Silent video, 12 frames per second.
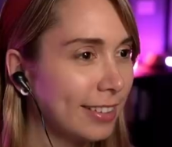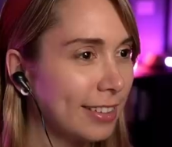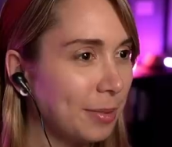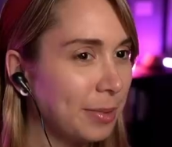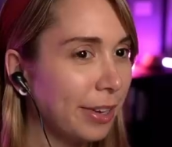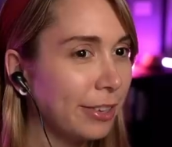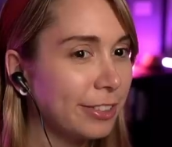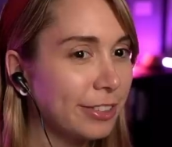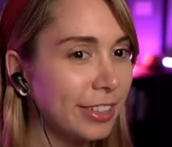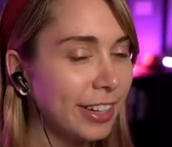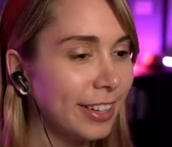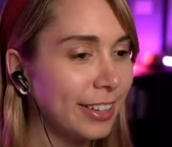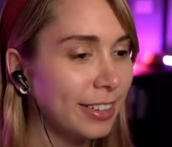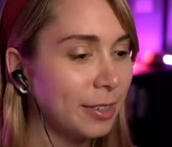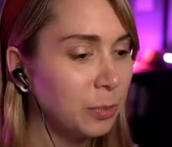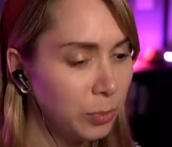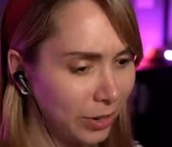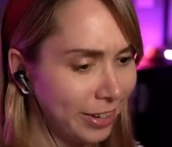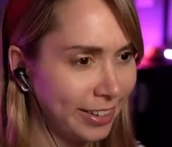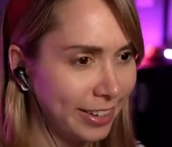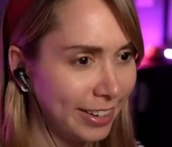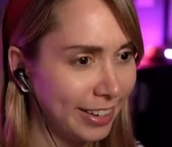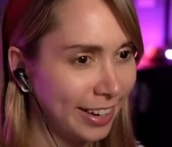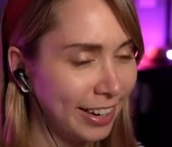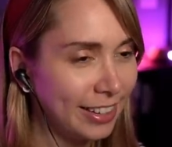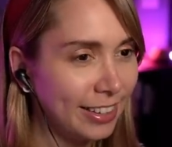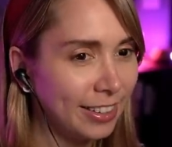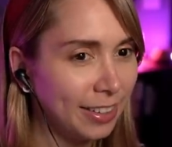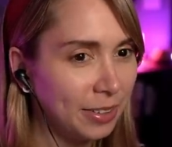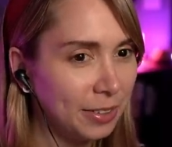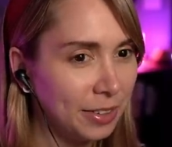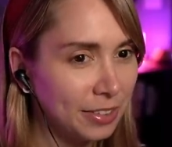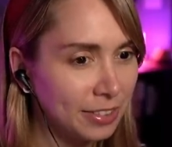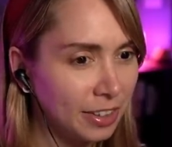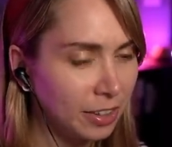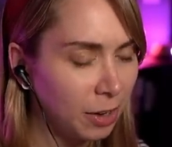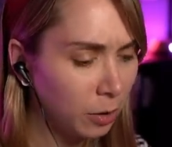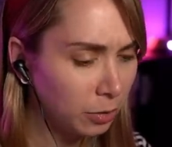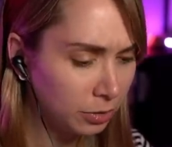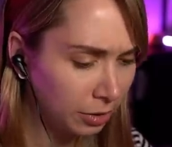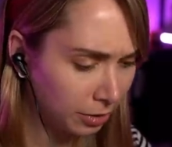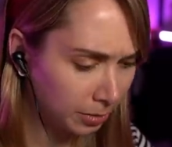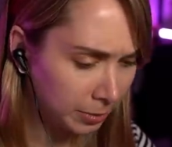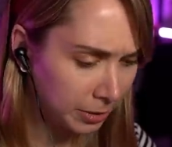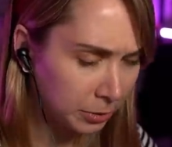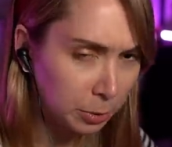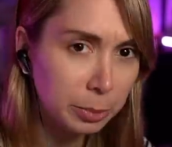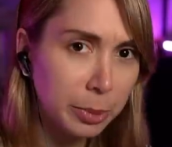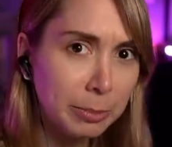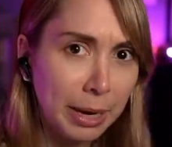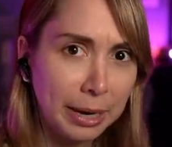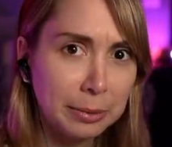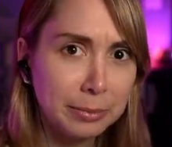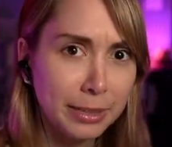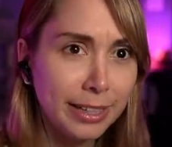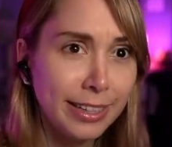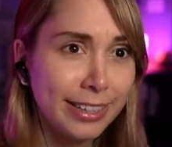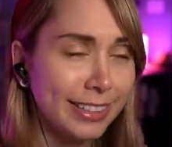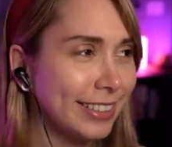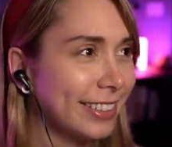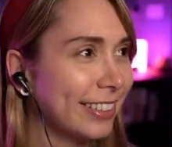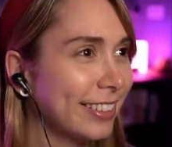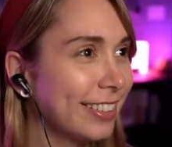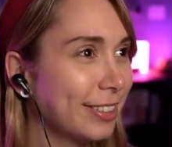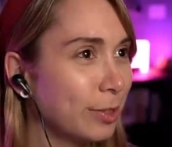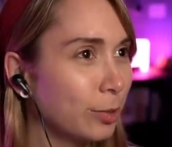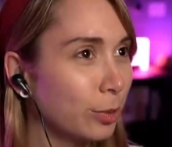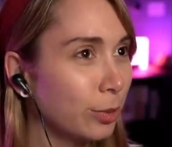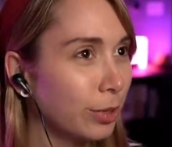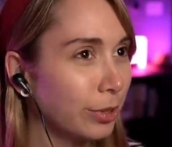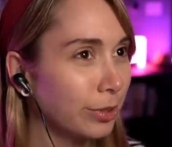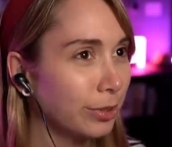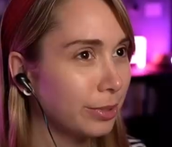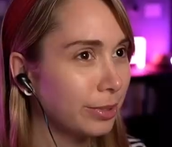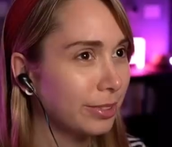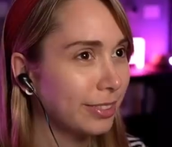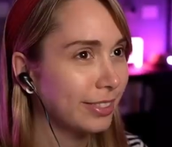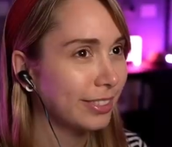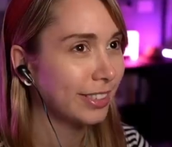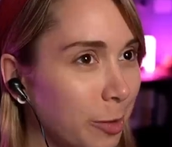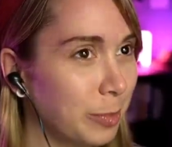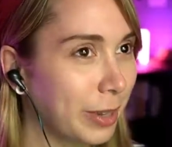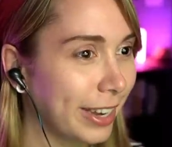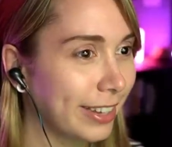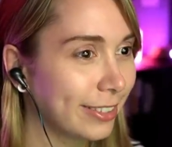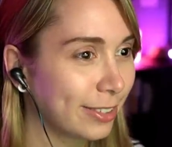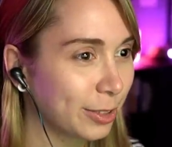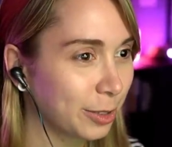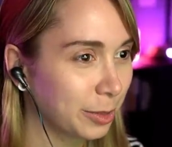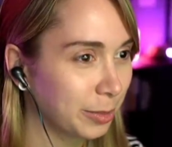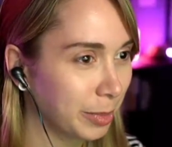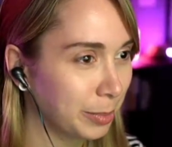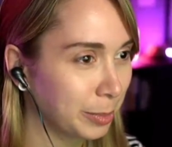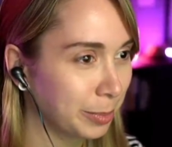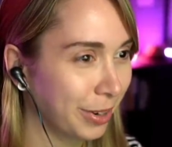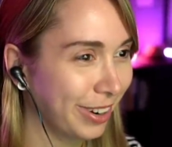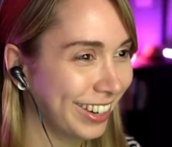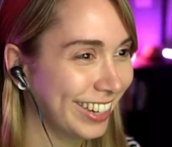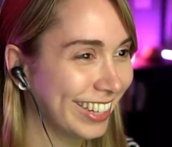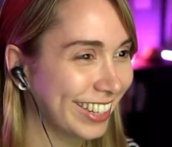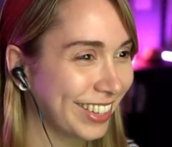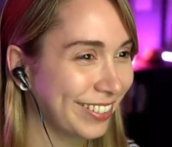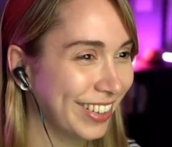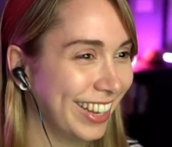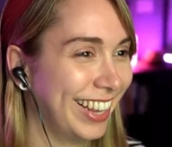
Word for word: Some dogs are like, what? And then other dogs are like, oh, sorry, please don't be mad at me. They're so cute. feel bad for people barking at them.